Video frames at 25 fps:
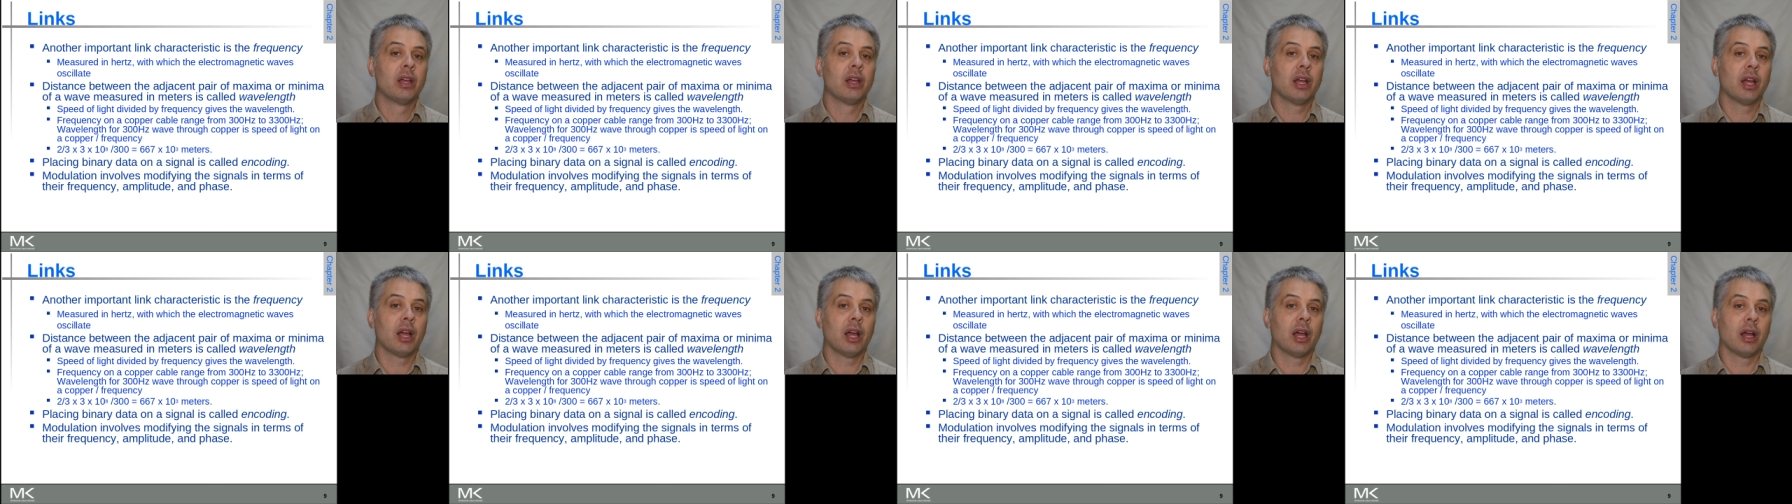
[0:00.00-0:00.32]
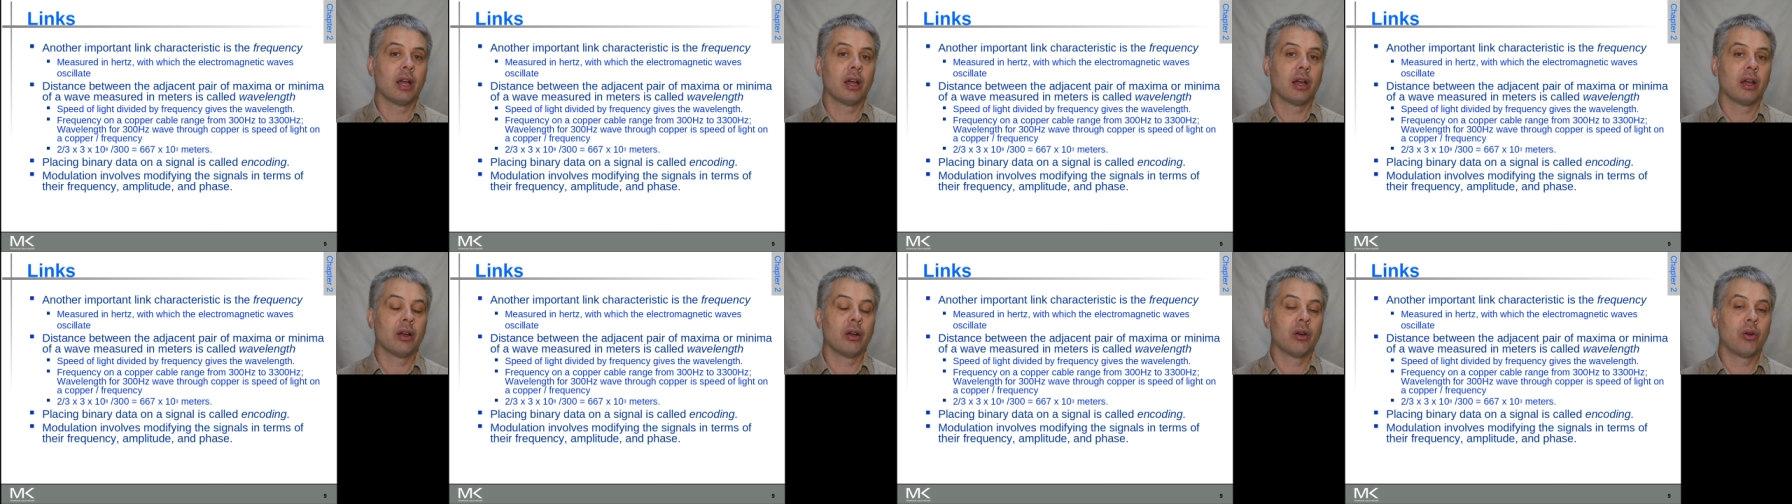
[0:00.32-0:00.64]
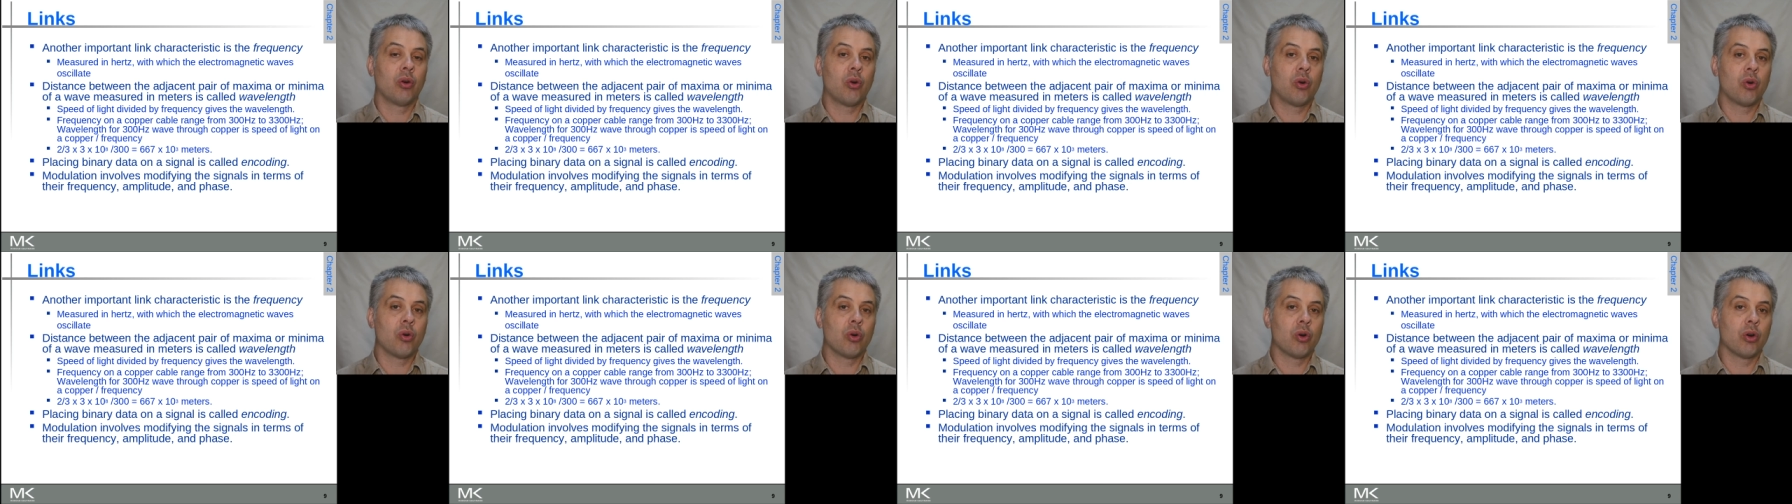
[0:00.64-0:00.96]
uh,
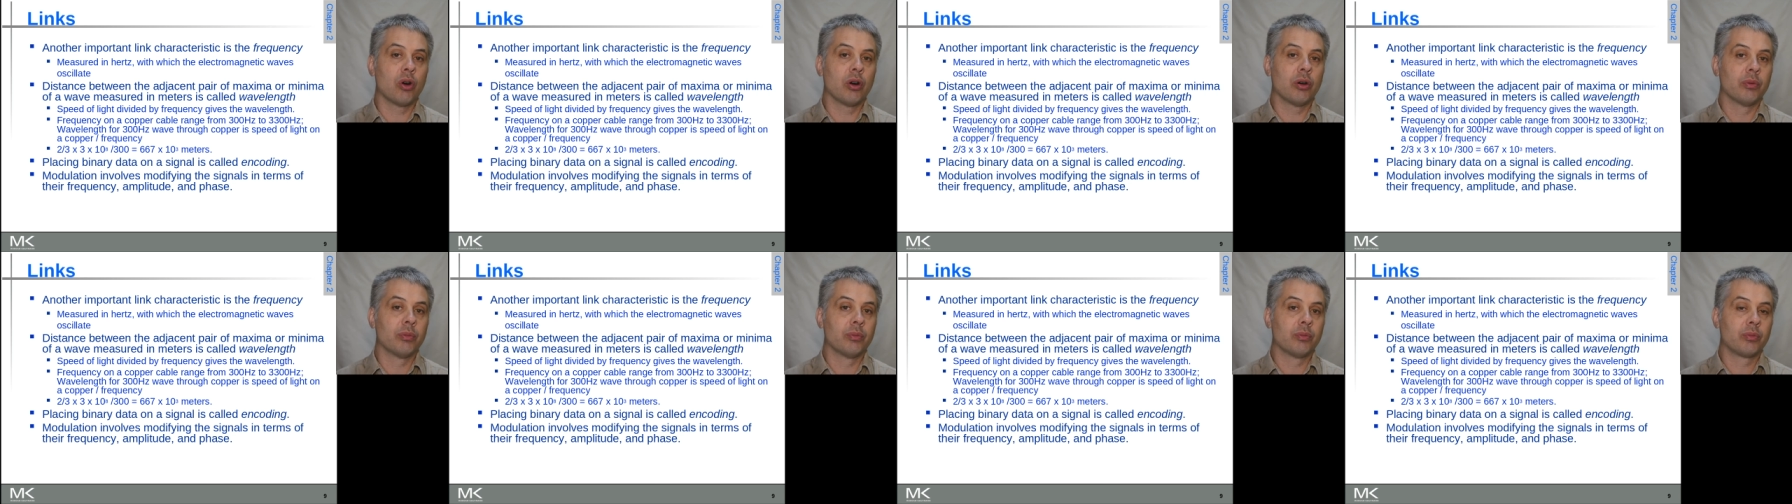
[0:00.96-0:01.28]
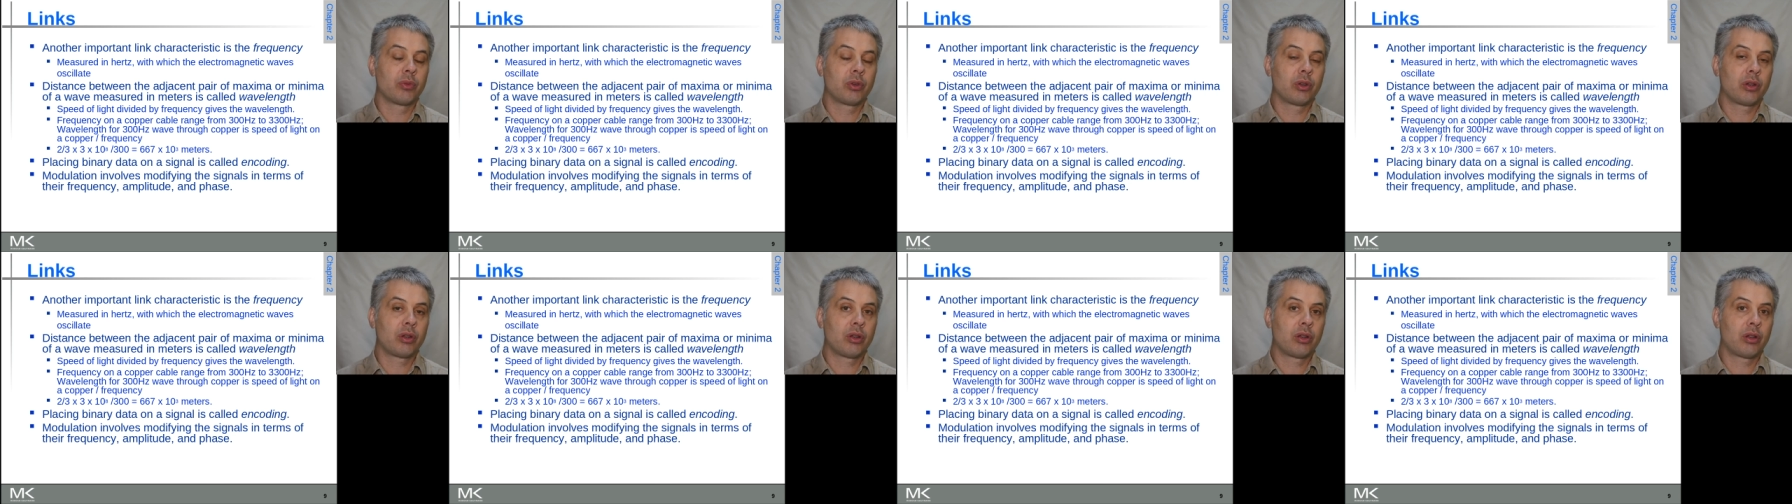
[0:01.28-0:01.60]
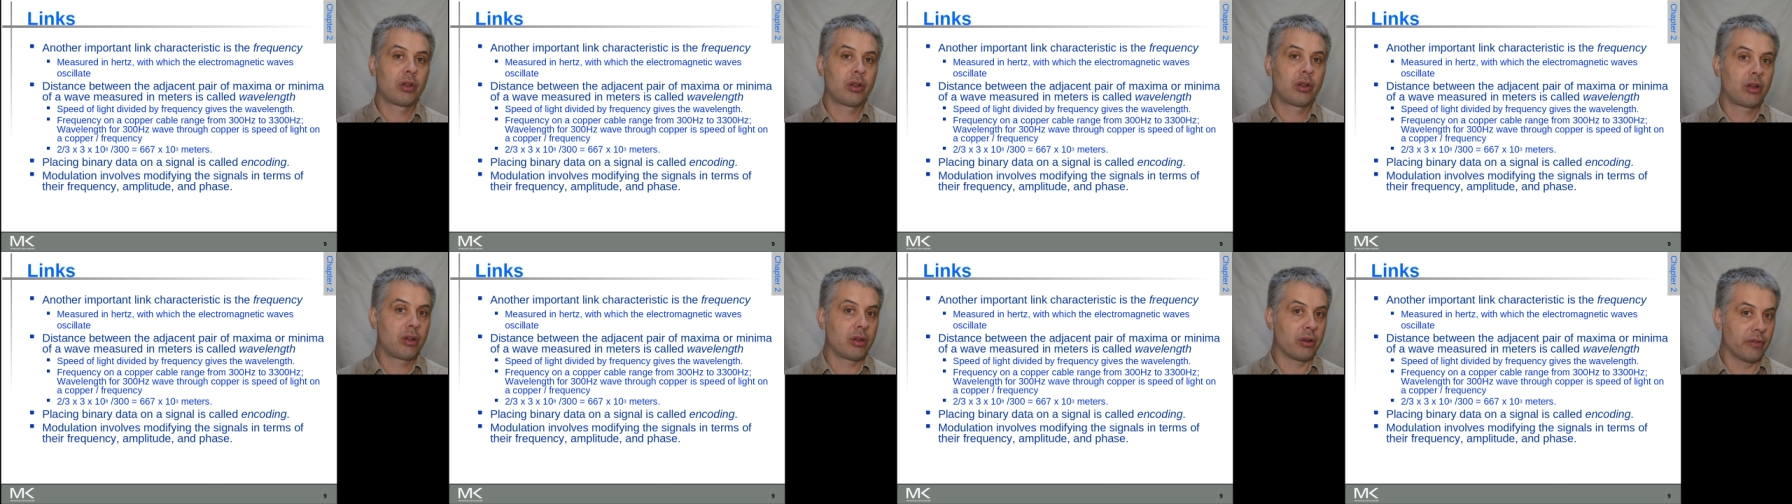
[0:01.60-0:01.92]
or
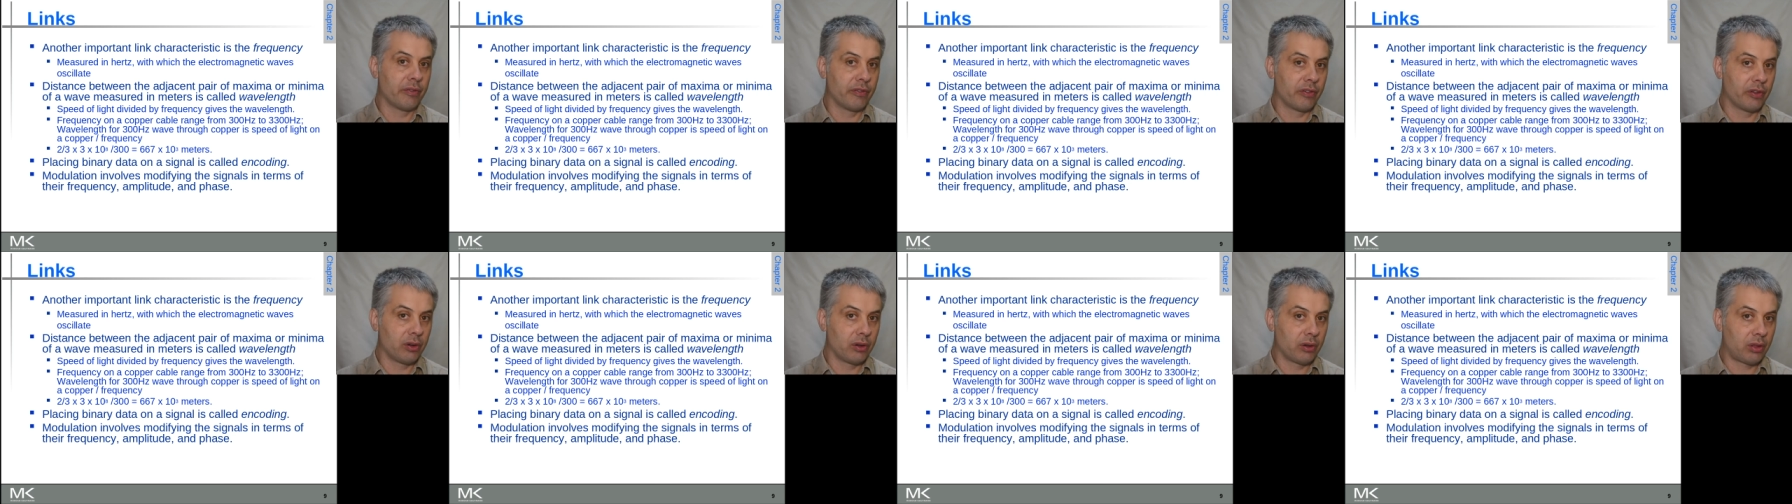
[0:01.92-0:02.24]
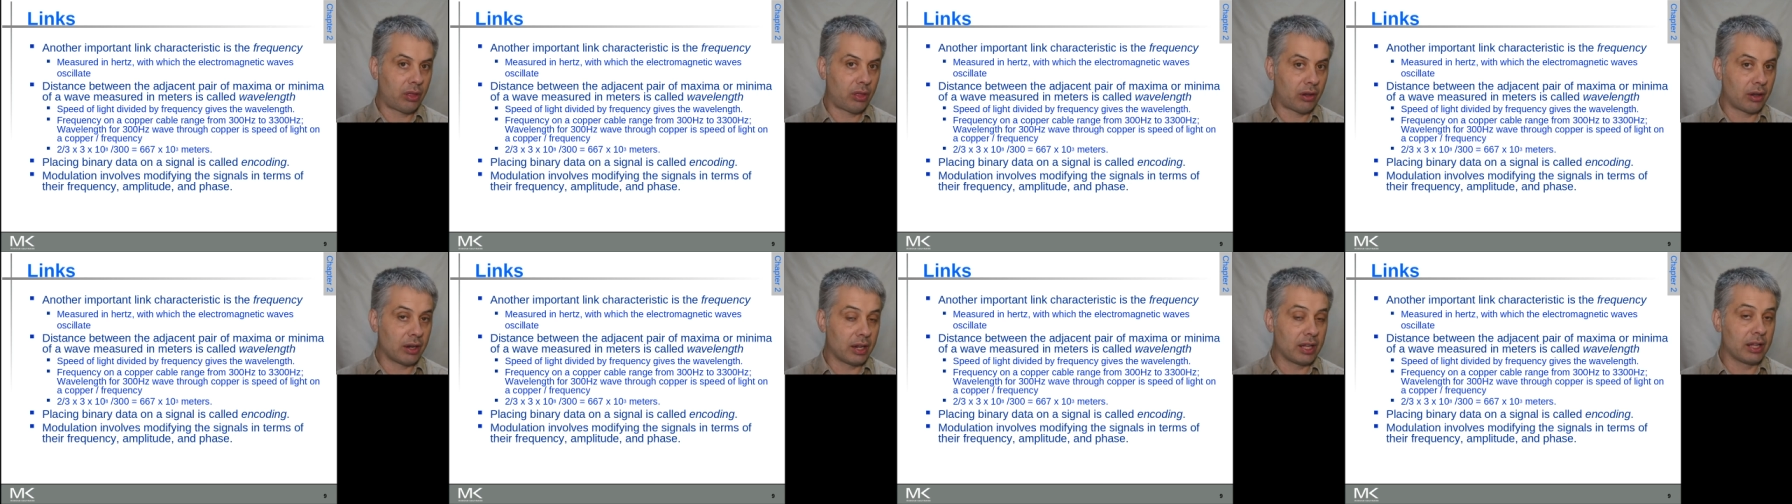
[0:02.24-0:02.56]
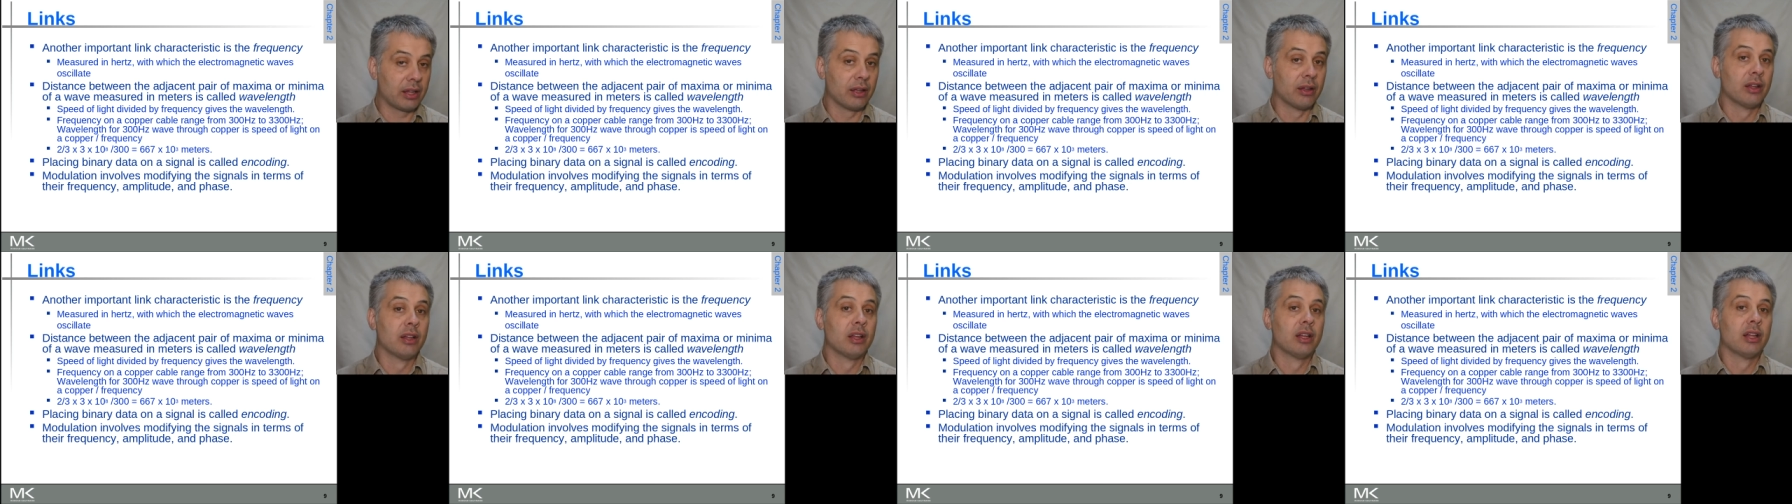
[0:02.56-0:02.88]
conversely